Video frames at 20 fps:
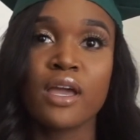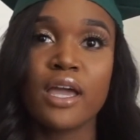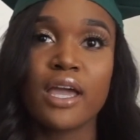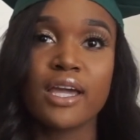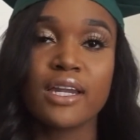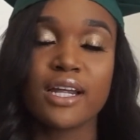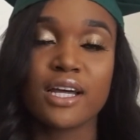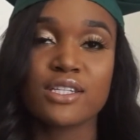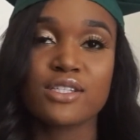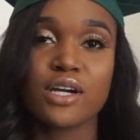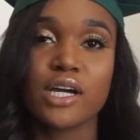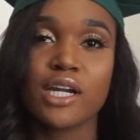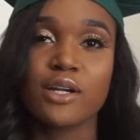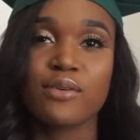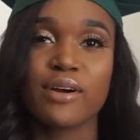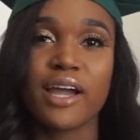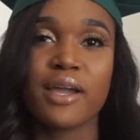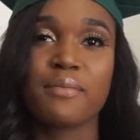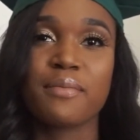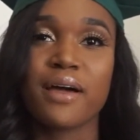and I started
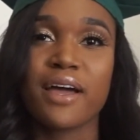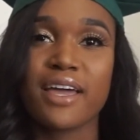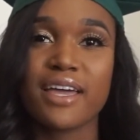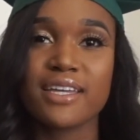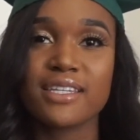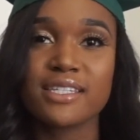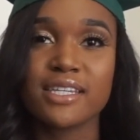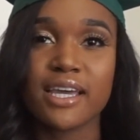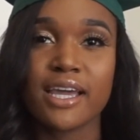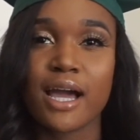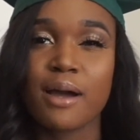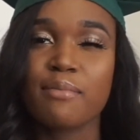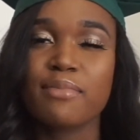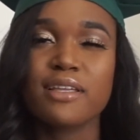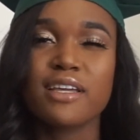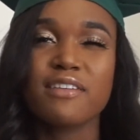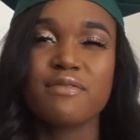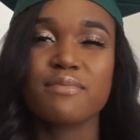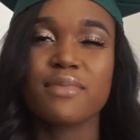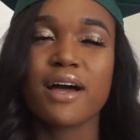writing my essay. I
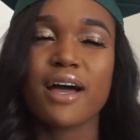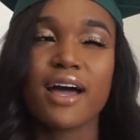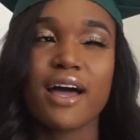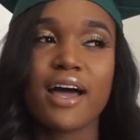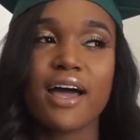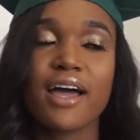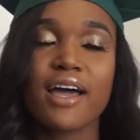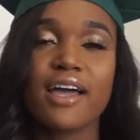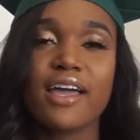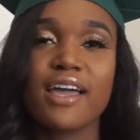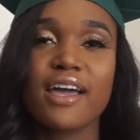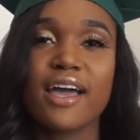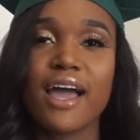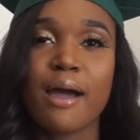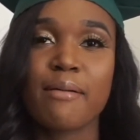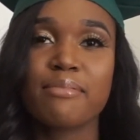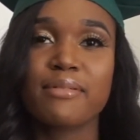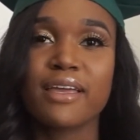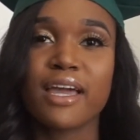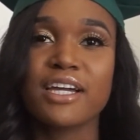believe my
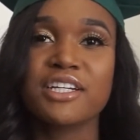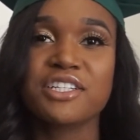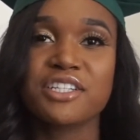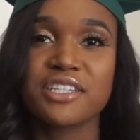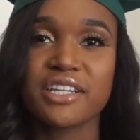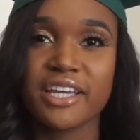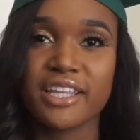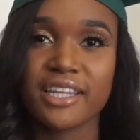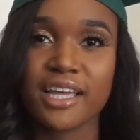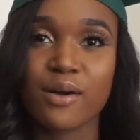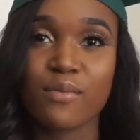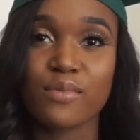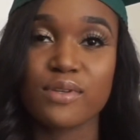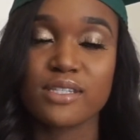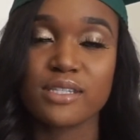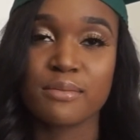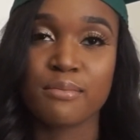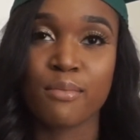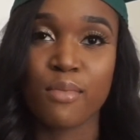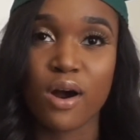application deadline
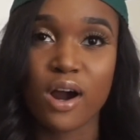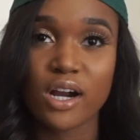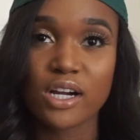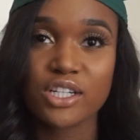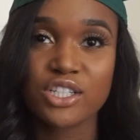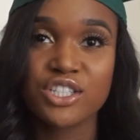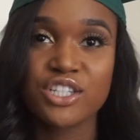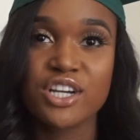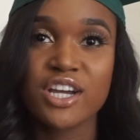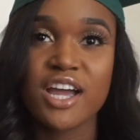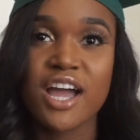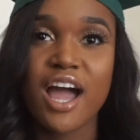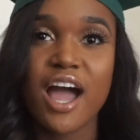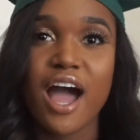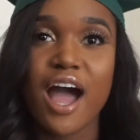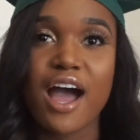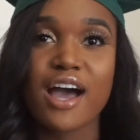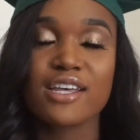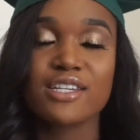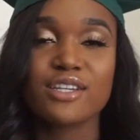was in March.
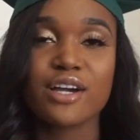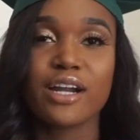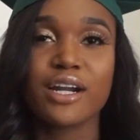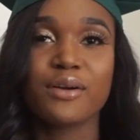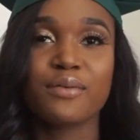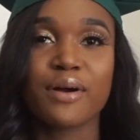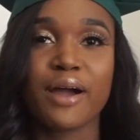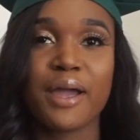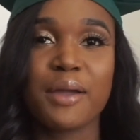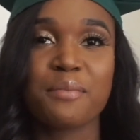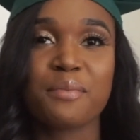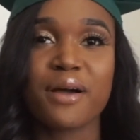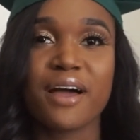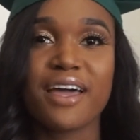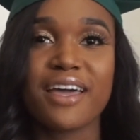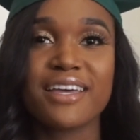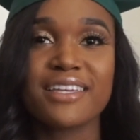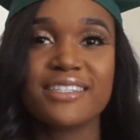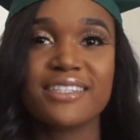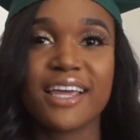I started writing
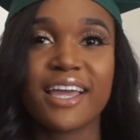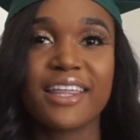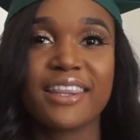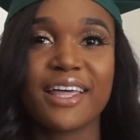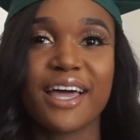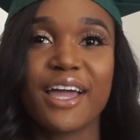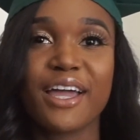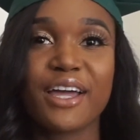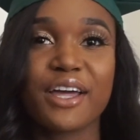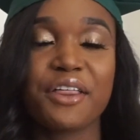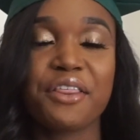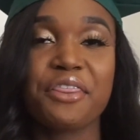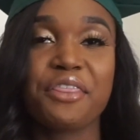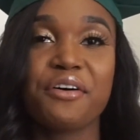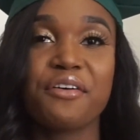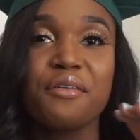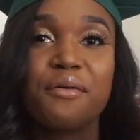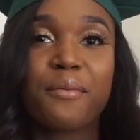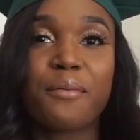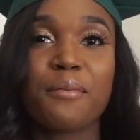my essay like
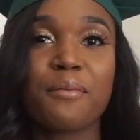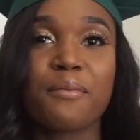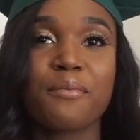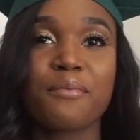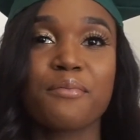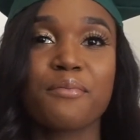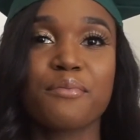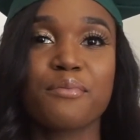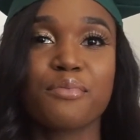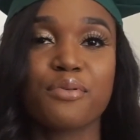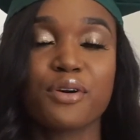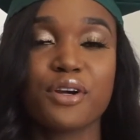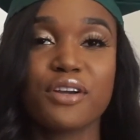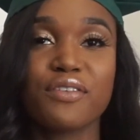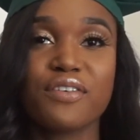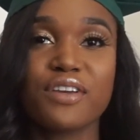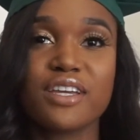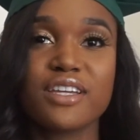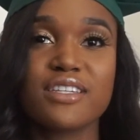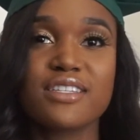the
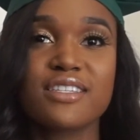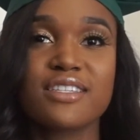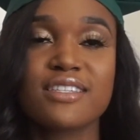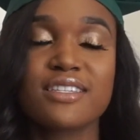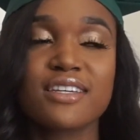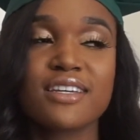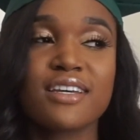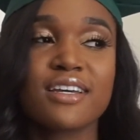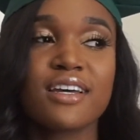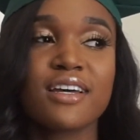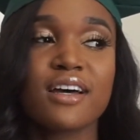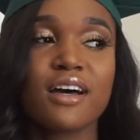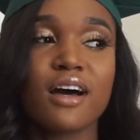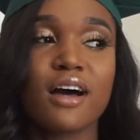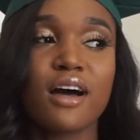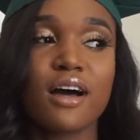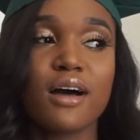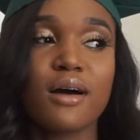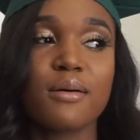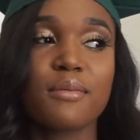previous
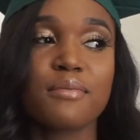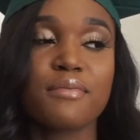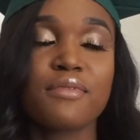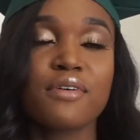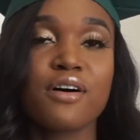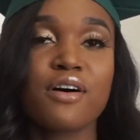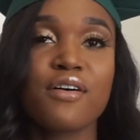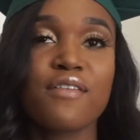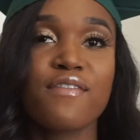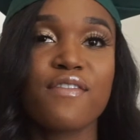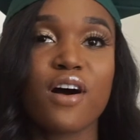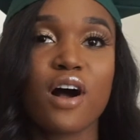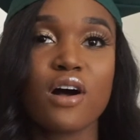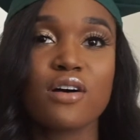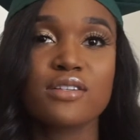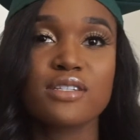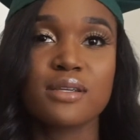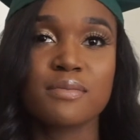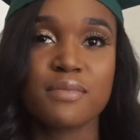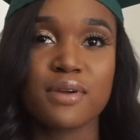fall
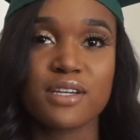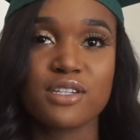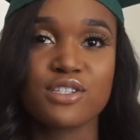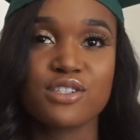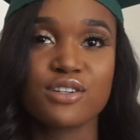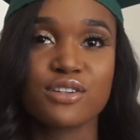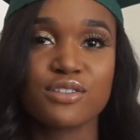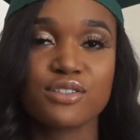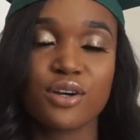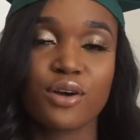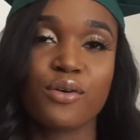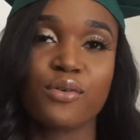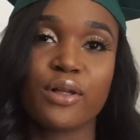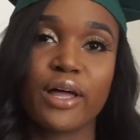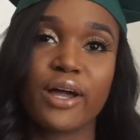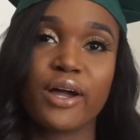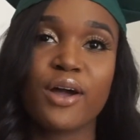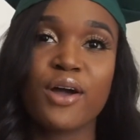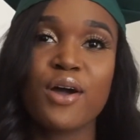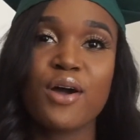semester, so
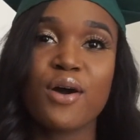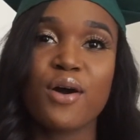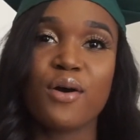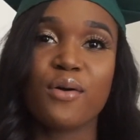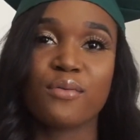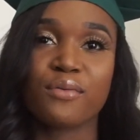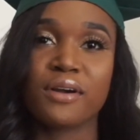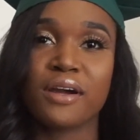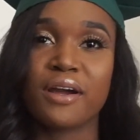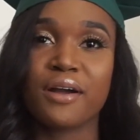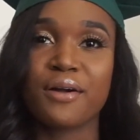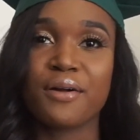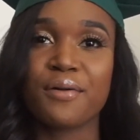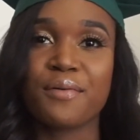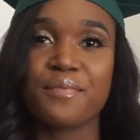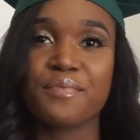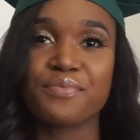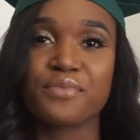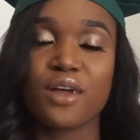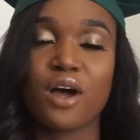like
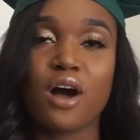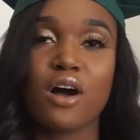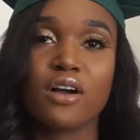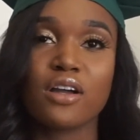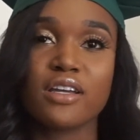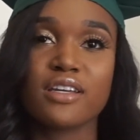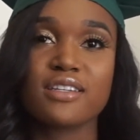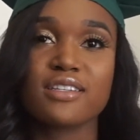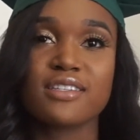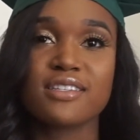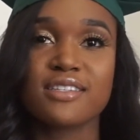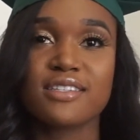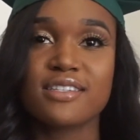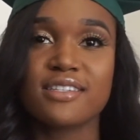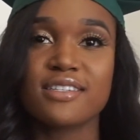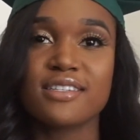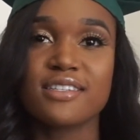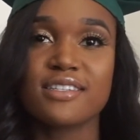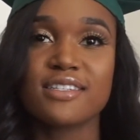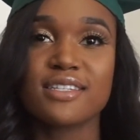around August,
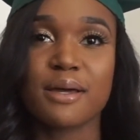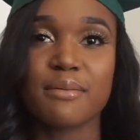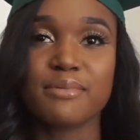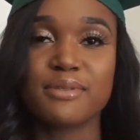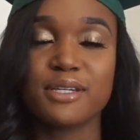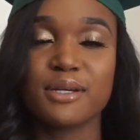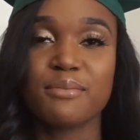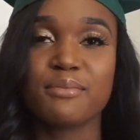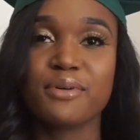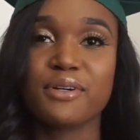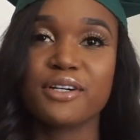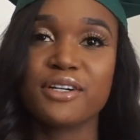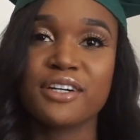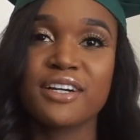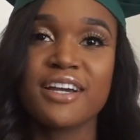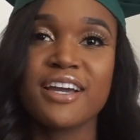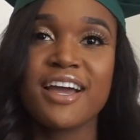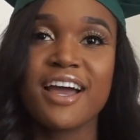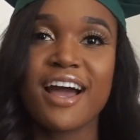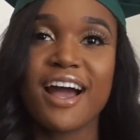September,
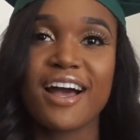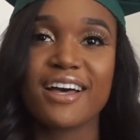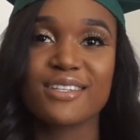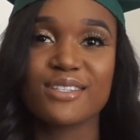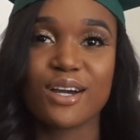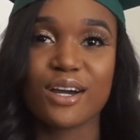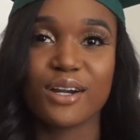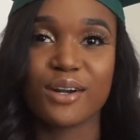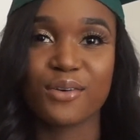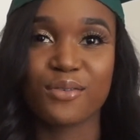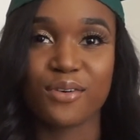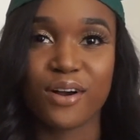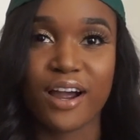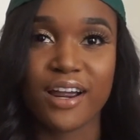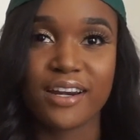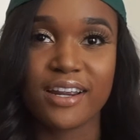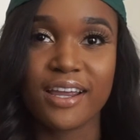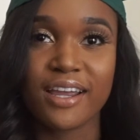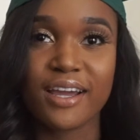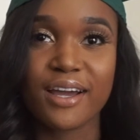I started
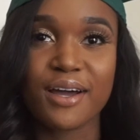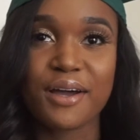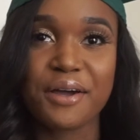writing